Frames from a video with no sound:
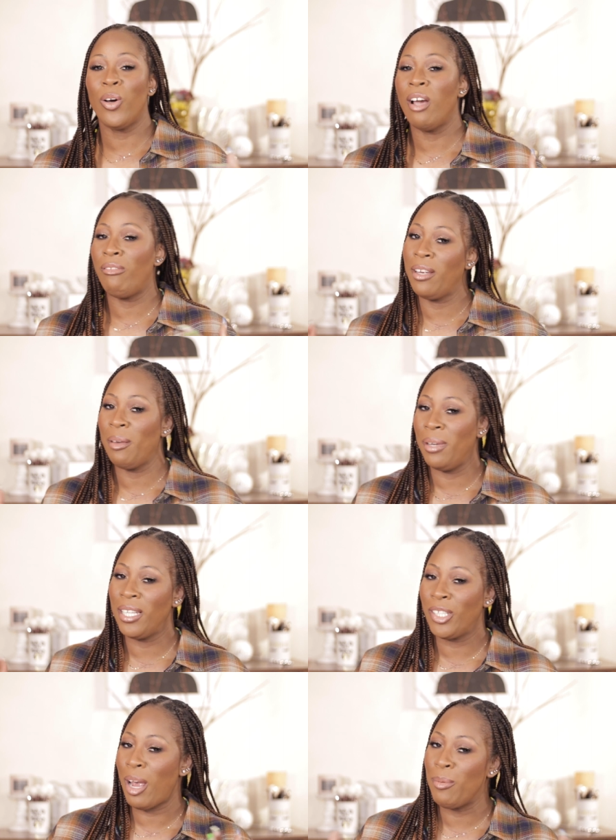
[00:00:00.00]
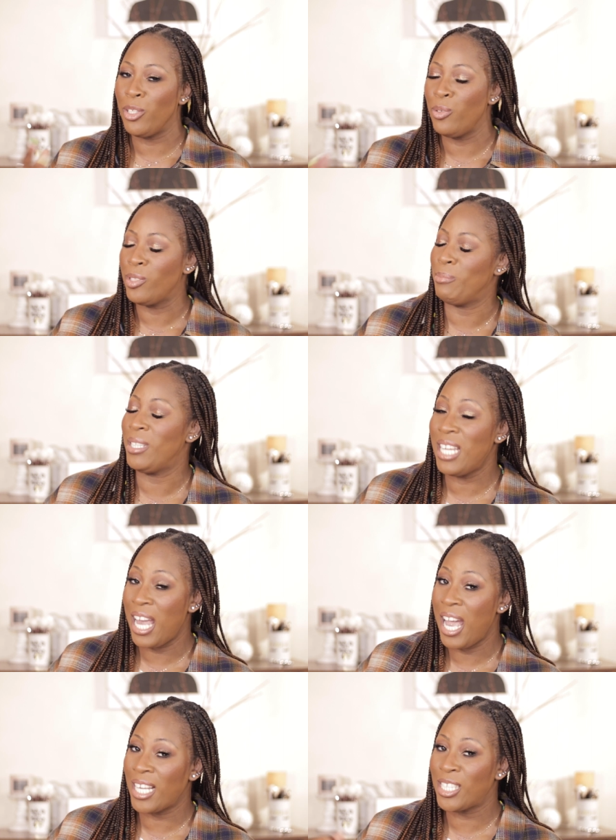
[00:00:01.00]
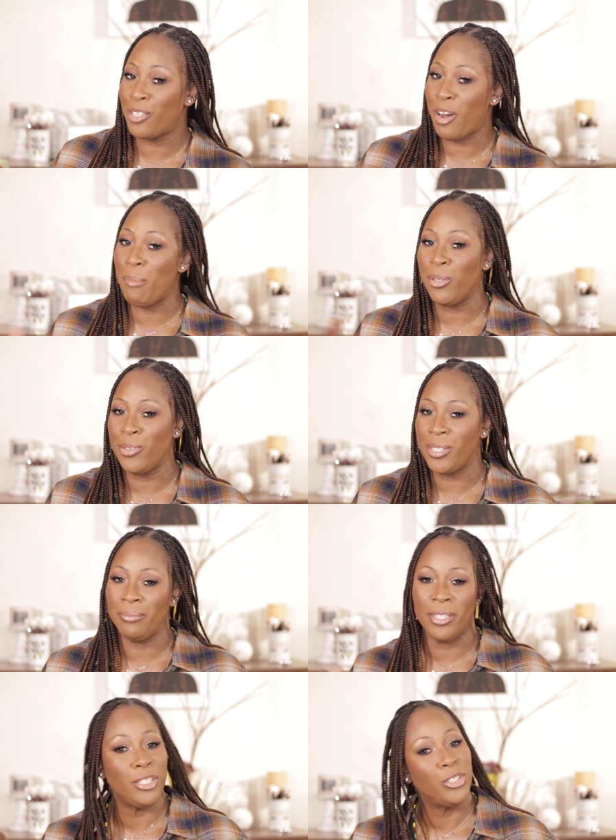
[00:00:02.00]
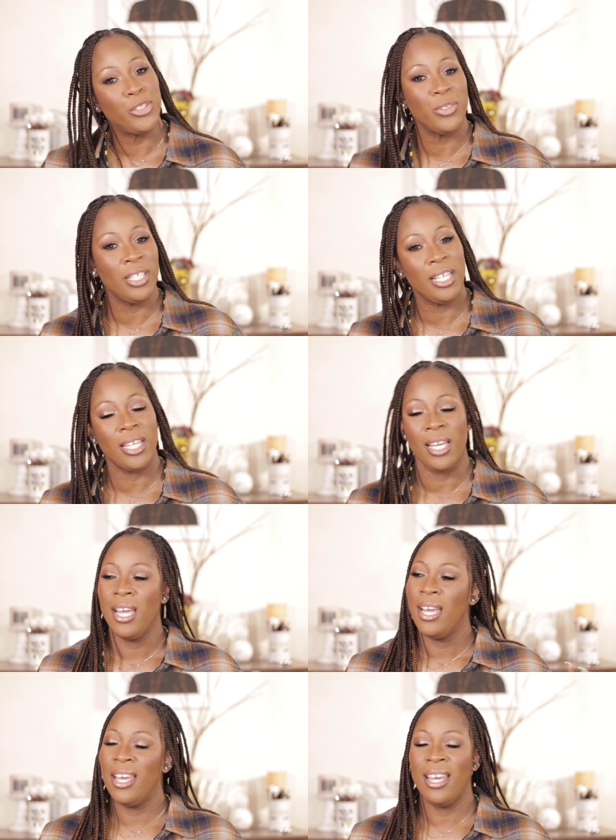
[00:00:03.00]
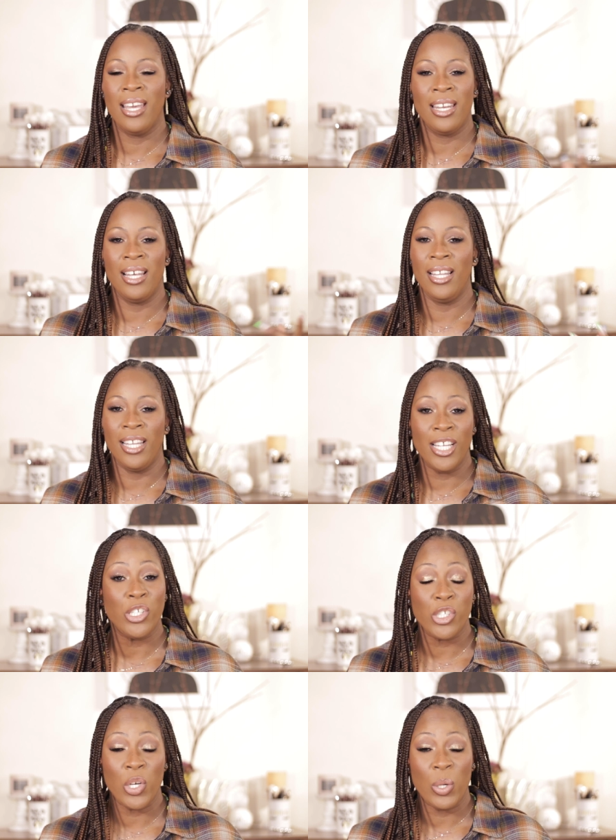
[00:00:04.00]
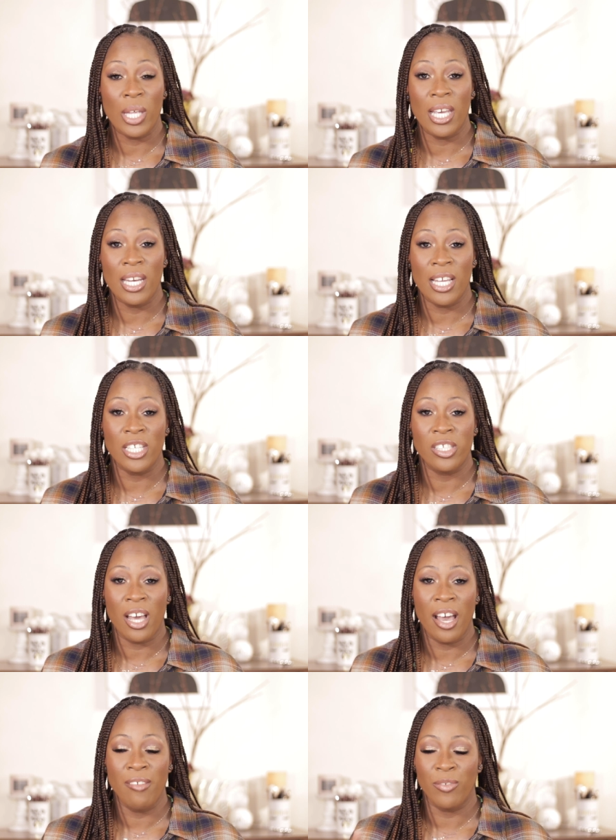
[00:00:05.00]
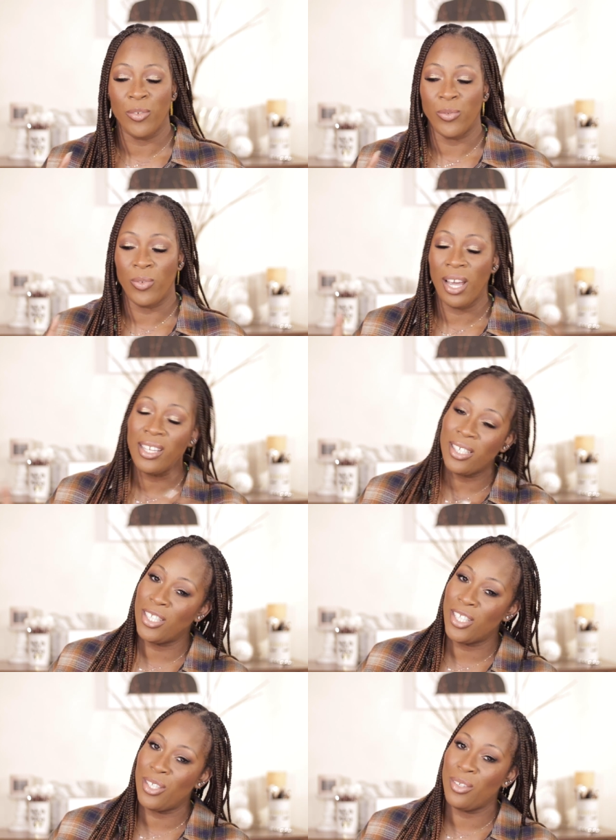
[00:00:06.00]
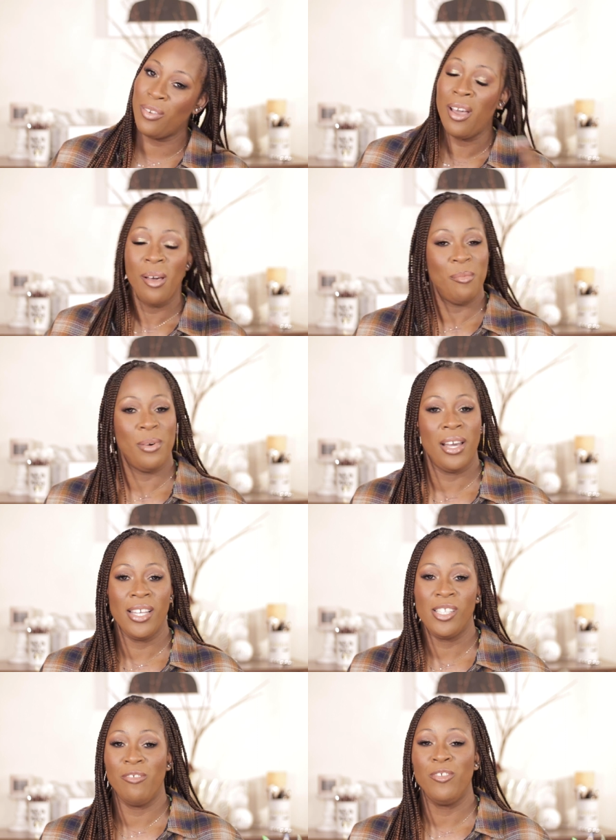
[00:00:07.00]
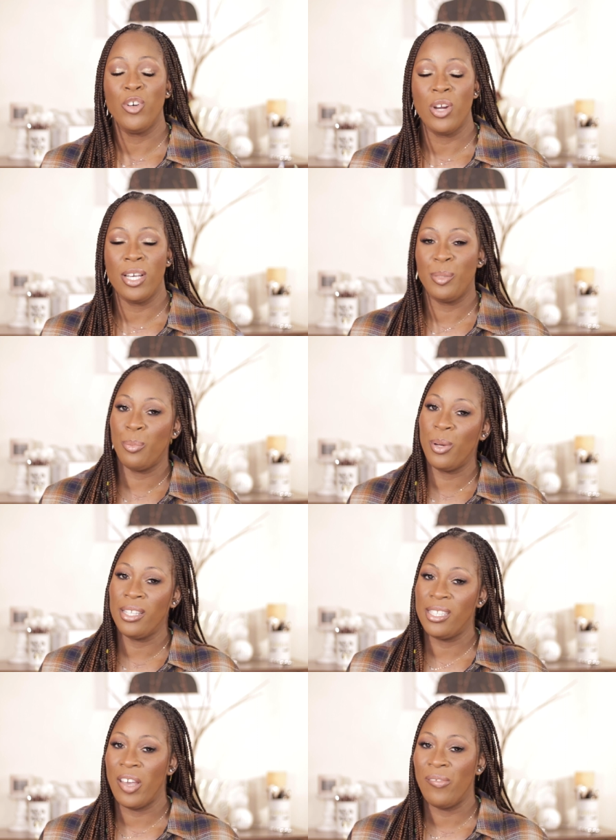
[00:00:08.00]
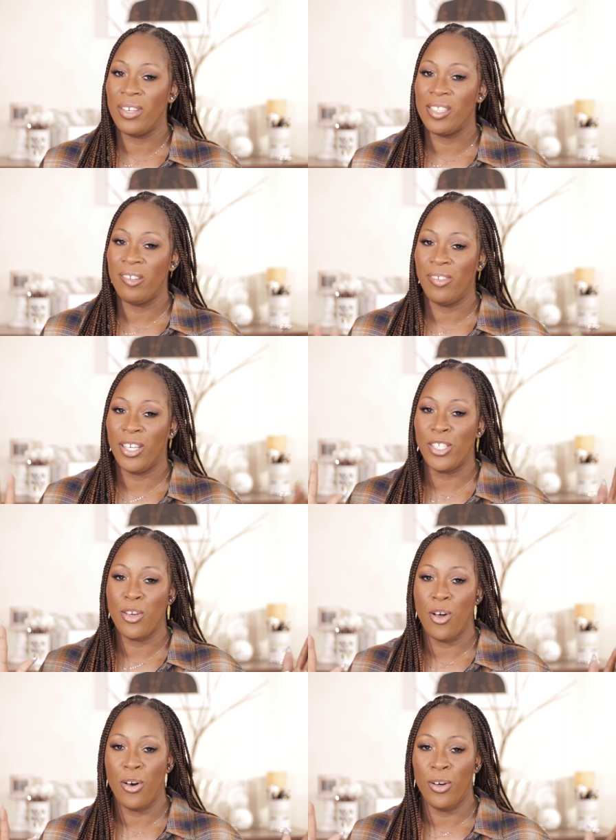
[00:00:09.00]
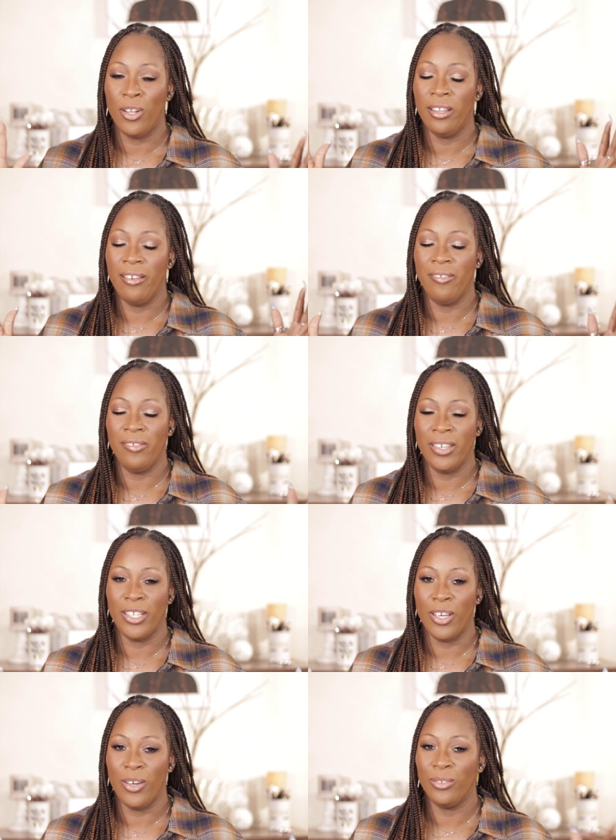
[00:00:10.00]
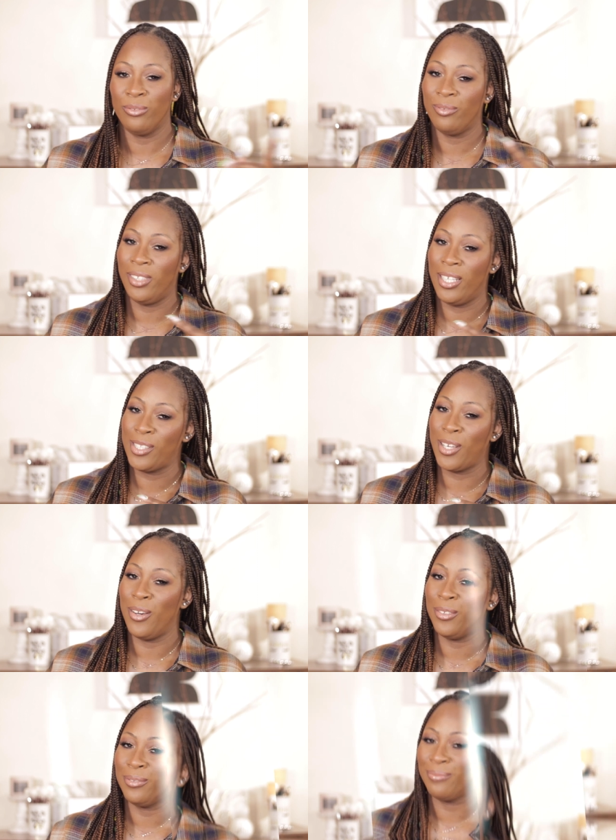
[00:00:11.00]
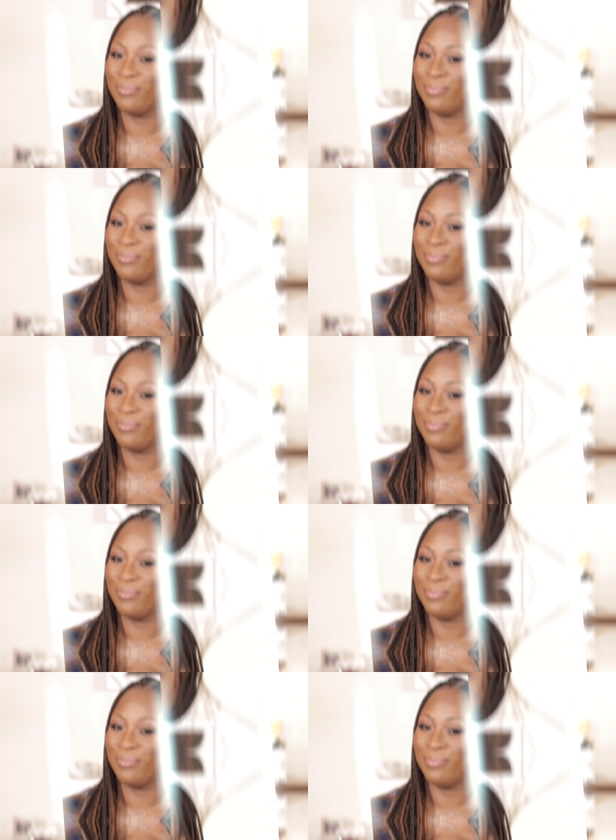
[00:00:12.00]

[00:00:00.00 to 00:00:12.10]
so I recommend grabbing you some snacks, grabbing you something to drink, and let's just go ahead and dive right into my Sephora Spring Savings Event haul video. Let's go.